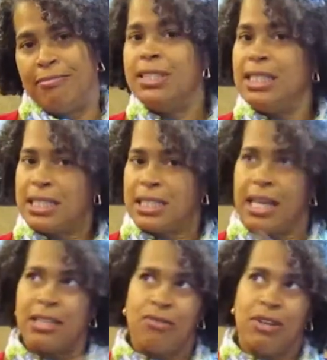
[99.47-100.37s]

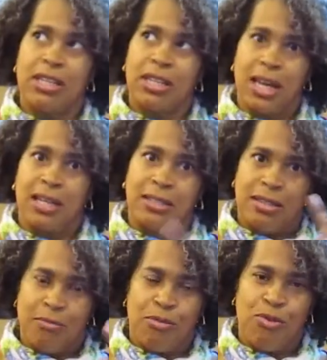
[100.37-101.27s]
Disconnect to reconnect to
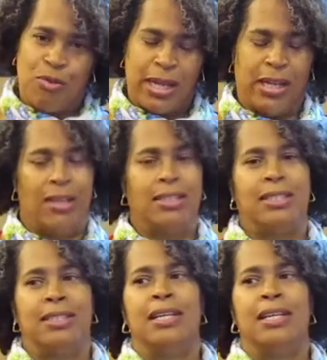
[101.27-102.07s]
improve weight loss.